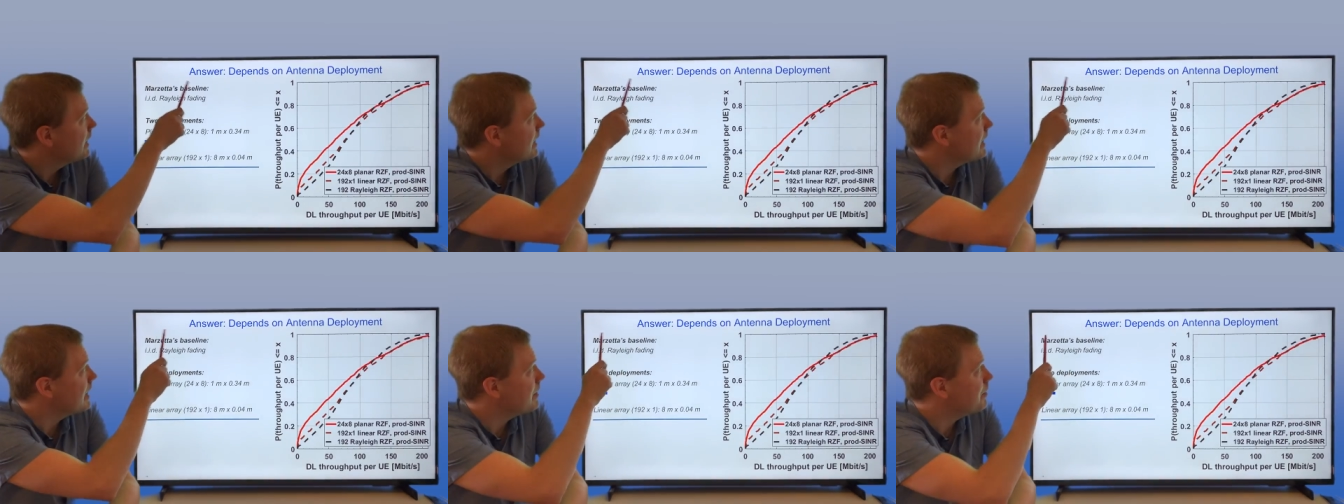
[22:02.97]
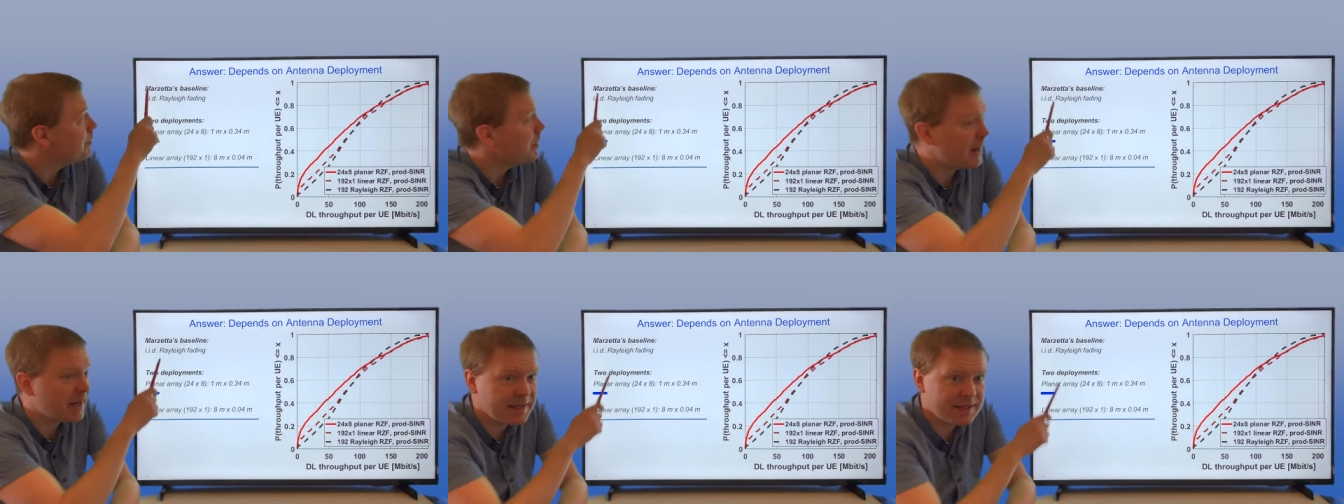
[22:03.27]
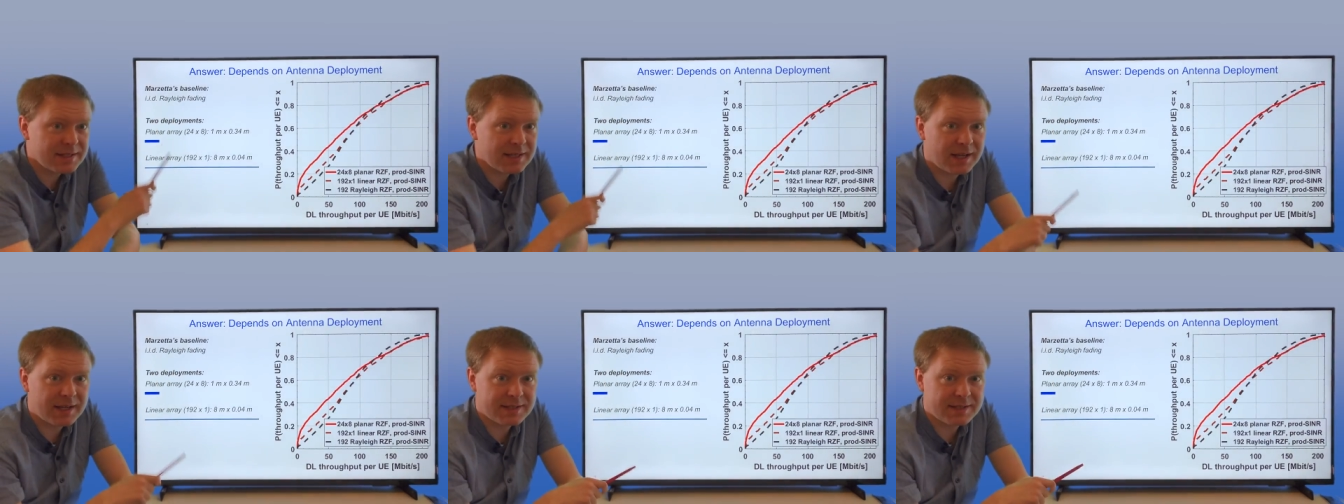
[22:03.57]
the
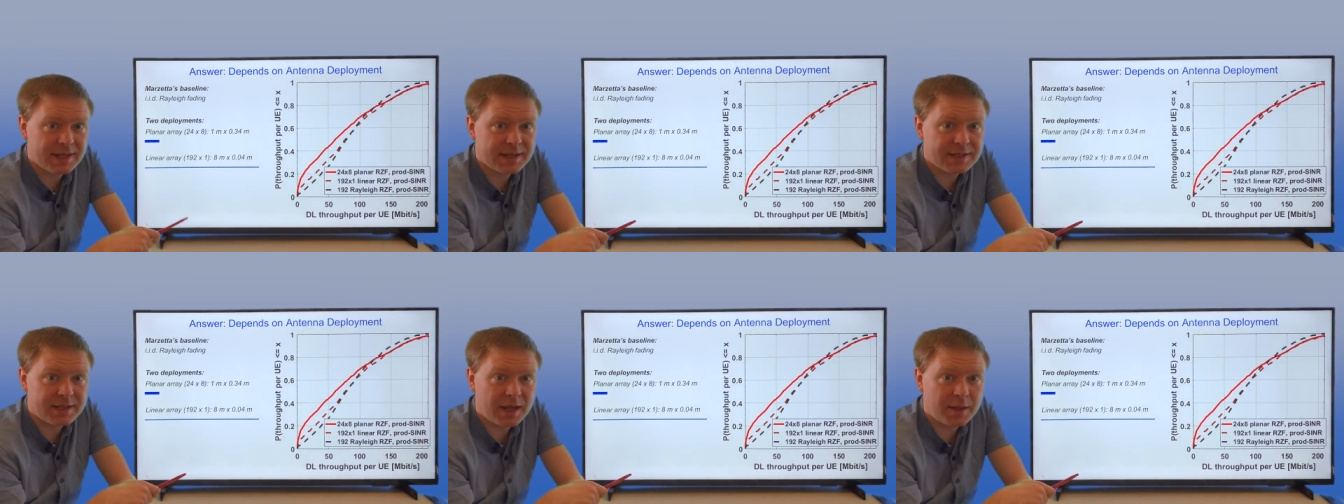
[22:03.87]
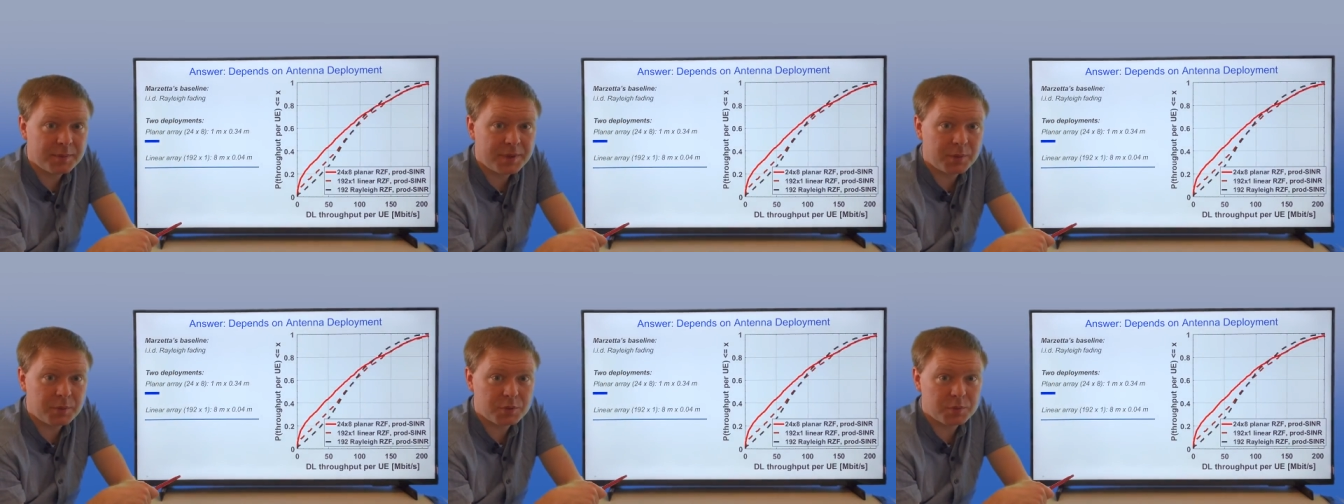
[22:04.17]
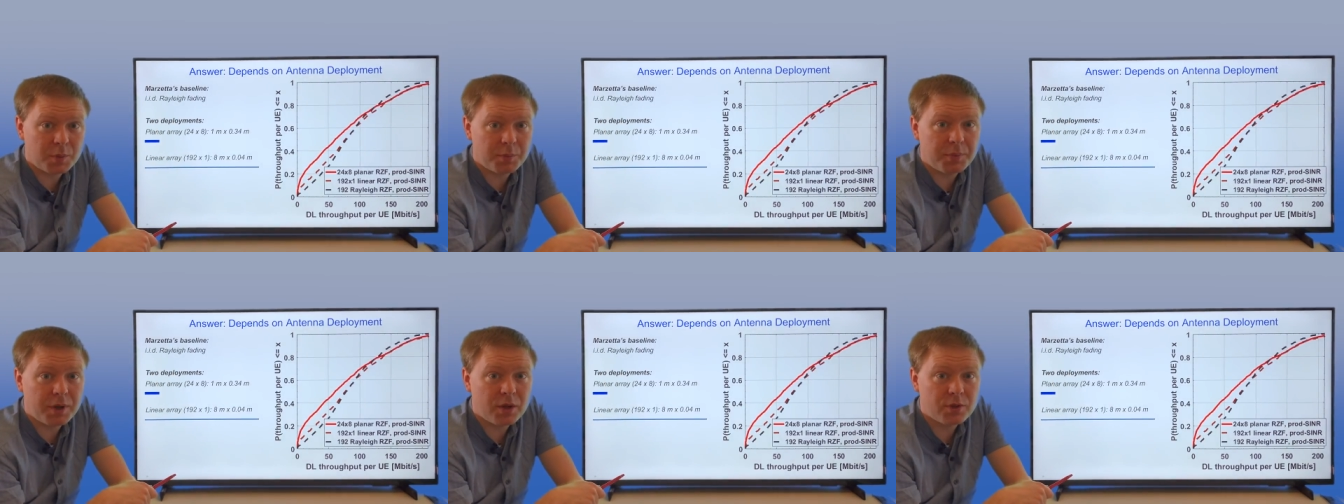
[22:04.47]
baseline setup that
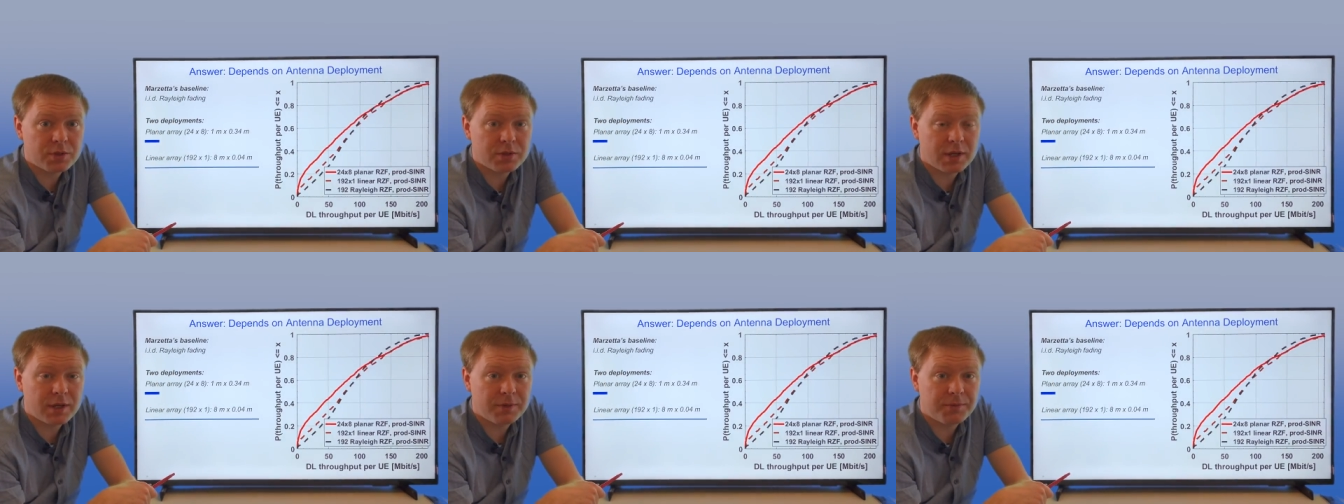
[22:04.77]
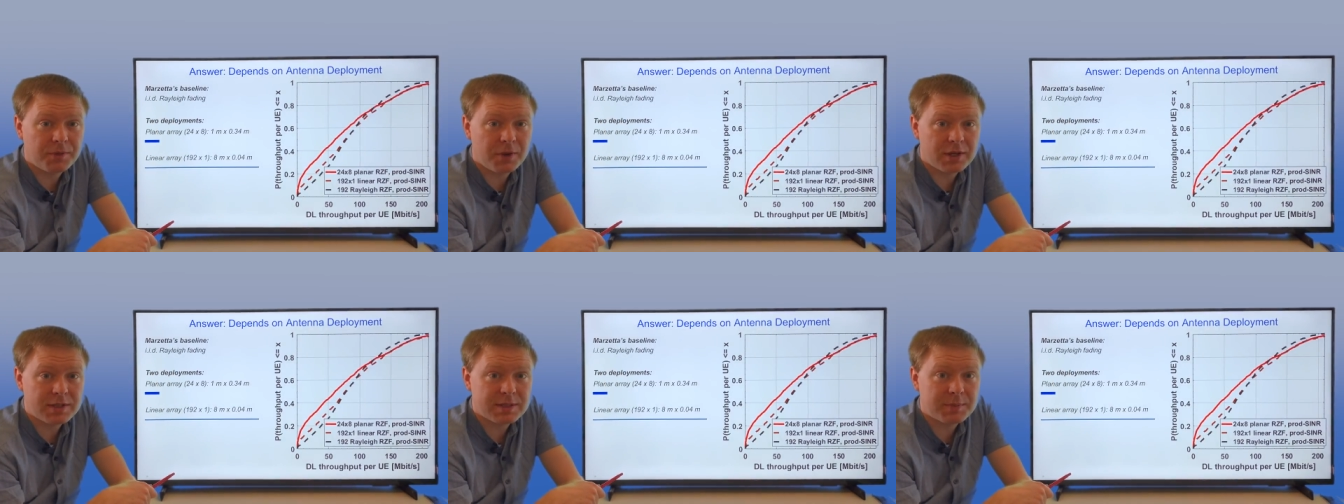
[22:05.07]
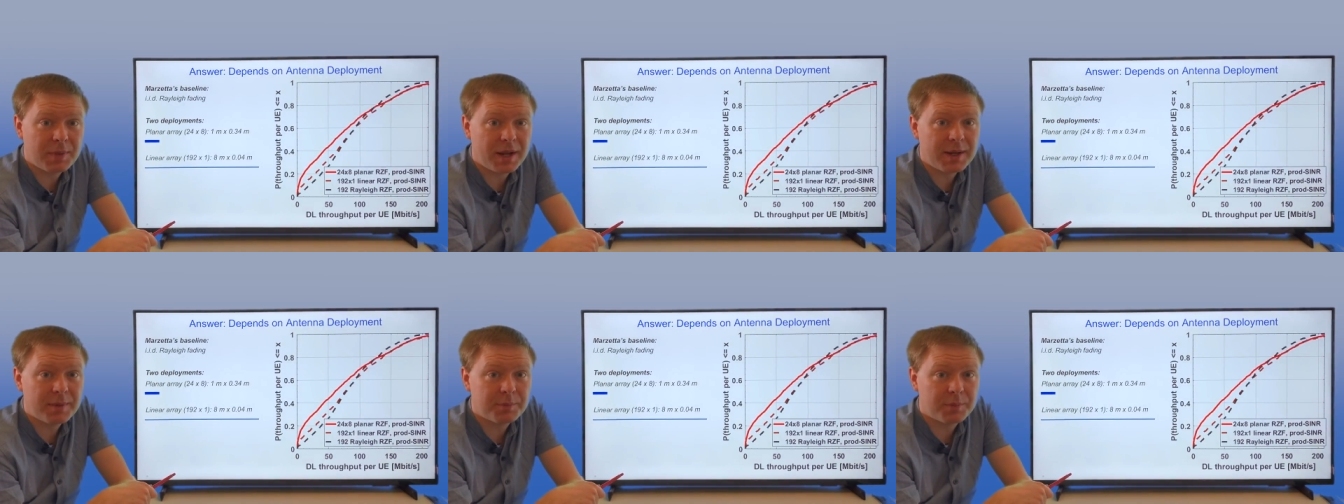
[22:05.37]
was proposed in the
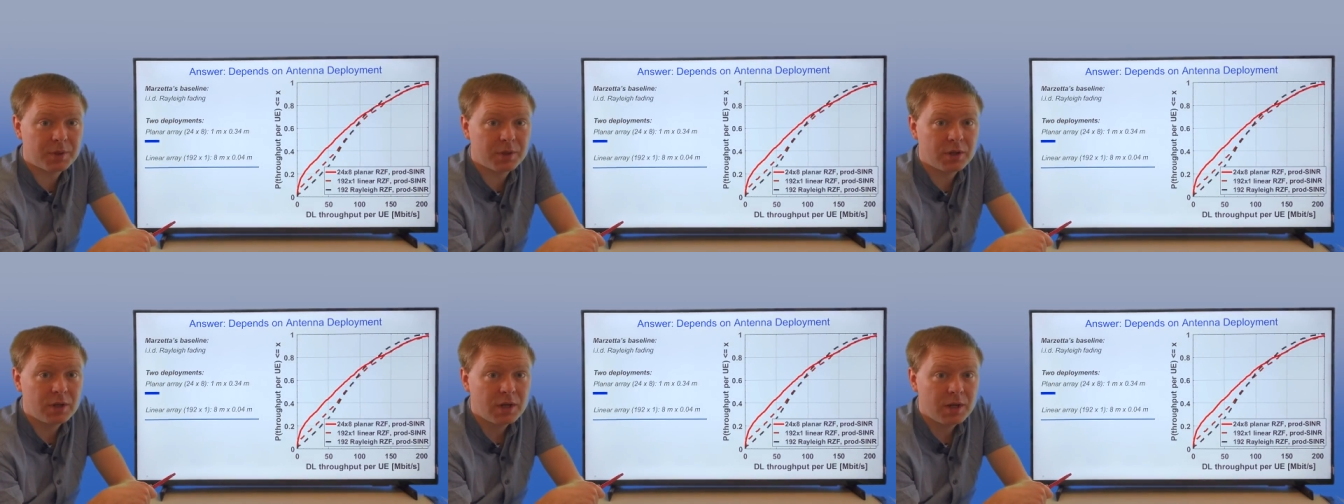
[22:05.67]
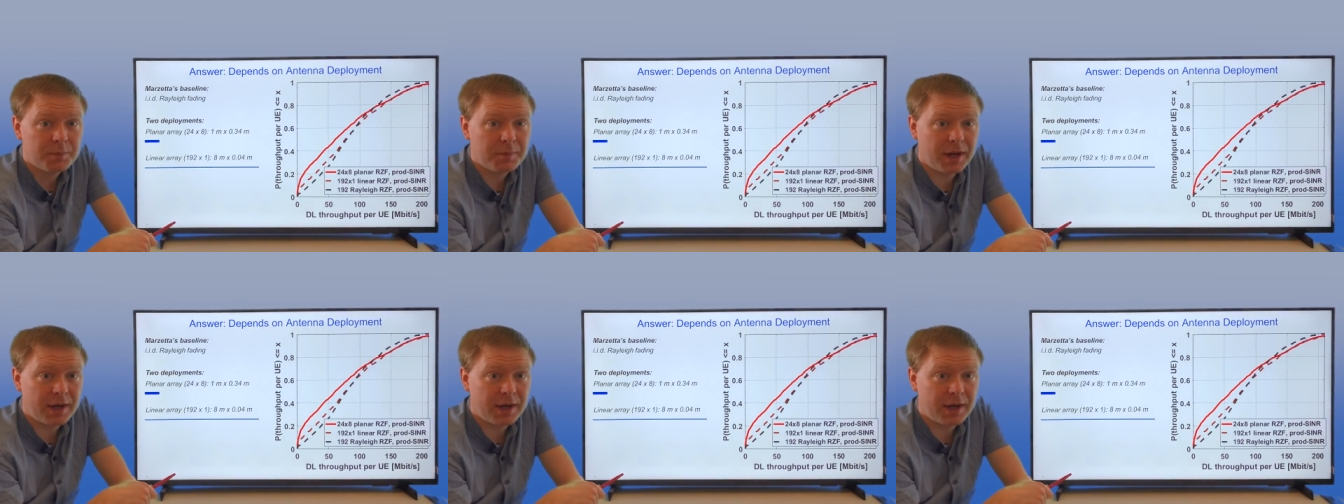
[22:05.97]
first paper